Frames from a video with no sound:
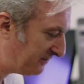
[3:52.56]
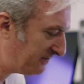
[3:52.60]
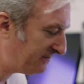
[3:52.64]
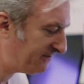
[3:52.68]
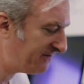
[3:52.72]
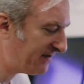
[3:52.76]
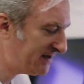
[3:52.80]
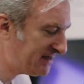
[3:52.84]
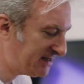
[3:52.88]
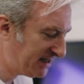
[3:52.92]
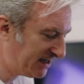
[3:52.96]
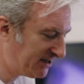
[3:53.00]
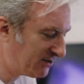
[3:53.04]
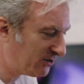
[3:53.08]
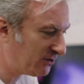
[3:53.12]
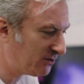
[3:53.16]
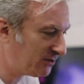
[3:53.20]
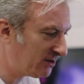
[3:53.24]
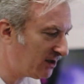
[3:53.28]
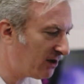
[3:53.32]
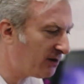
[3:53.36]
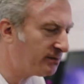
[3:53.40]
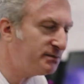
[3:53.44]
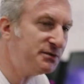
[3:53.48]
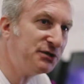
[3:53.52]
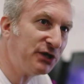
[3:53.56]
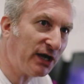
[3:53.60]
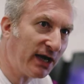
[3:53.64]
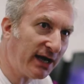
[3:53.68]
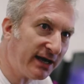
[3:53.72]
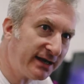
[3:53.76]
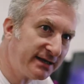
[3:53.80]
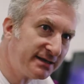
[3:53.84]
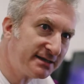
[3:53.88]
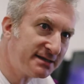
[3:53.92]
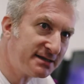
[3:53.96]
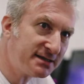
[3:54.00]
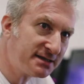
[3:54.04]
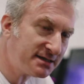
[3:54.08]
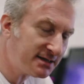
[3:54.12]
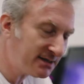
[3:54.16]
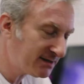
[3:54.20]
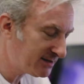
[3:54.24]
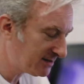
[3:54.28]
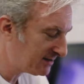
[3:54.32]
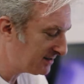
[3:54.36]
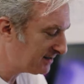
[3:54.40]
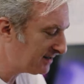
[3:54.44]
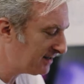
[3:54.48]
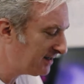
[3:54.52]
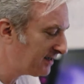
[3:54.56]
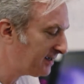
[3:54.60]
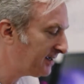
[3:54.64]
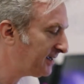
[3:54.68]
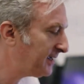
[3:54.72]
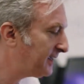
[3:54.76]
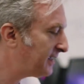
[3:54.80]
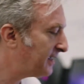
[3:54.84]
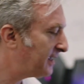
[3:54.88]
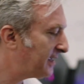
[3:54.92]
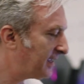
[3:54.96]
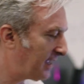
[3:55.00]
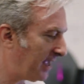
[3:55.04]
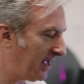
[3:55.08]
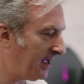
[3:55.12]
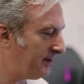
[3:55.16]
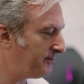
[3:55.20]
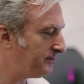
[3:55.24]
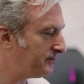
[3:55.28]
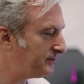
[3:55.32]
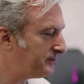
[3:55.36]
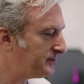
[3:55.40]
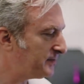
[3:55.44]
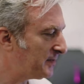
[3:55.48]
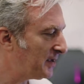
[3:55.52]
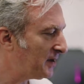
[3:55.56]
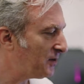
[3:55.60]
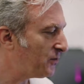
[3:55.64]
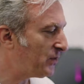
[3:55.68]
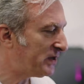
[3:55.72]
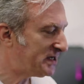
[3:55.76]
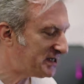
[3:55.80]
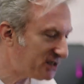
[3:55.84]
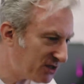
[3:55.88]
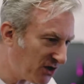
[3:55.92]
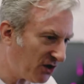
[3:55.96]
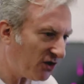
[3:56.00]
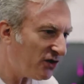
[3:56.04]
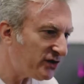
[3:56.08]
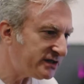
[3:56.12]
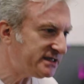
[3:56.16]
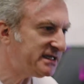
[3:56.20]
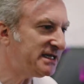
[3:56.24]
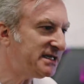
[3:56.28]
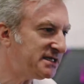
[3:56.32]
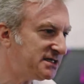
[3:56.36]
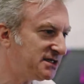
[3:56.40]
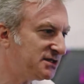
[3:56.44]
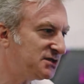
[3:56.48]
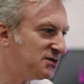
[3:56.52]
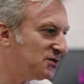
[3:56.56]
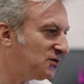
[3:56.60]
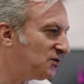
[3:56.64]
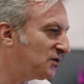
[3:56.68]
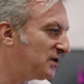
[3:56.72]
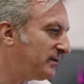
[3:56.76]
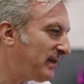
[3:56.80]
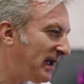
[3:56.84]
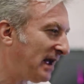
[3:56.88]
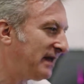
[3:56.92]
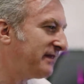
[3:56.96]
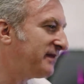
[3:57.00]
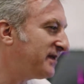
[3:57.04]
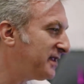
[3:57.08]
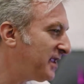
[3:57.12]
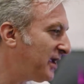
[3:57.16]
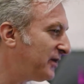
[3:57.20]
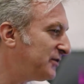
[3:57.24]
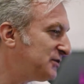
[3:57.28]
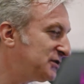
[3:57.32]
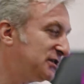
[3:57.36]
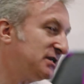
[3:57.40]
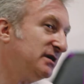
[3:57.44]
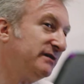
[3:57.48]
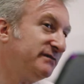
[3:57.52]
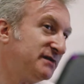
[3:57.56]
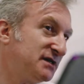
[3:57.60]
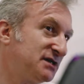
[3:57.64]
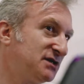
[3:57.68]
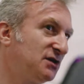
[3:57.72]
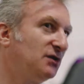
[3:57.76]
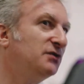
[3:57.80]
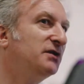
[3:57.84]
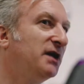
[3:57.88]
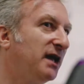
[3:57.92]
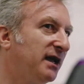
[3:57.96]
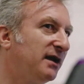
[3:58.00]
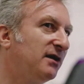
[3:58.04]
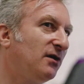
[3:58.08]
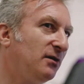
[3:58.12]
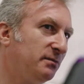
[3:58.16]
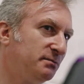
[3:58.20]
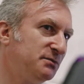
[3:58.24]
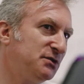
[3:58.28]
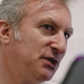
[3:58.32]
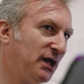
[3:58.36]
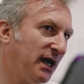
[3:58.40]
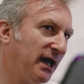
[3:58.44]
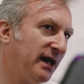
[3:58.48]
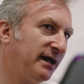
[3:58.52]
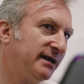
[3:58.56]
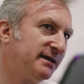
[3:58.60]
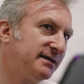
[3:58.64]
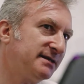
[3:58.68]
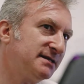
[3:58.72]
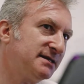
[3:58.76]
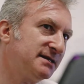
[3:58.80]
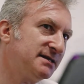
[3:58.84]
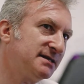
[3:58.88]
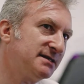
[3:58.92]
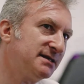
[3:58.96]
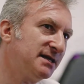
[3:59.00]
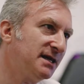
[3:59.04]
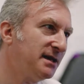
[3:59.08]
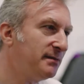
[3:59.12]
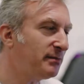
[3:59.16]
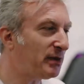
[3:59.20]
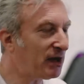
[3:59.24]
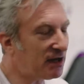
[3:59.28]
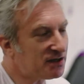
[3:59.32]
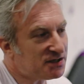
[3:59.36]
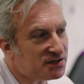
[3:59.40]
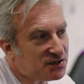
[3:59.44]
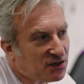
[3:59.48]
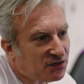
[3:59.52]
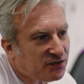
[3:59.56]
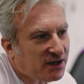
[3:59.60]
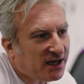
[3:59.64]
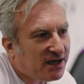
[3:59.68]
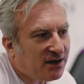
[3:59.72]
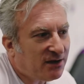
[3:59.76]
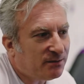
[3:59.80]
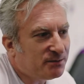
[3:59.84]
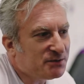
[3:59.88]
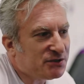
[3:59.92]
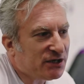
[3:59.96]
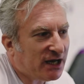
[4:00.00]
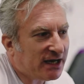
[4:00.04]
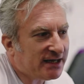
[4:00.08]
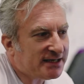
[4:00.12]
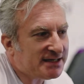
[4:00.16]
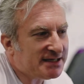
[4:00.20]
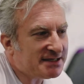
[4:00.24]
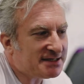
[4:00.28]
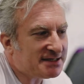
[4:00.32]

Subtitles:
physical objects. We're starting to talk about the notion of sonic objects, but a sonic object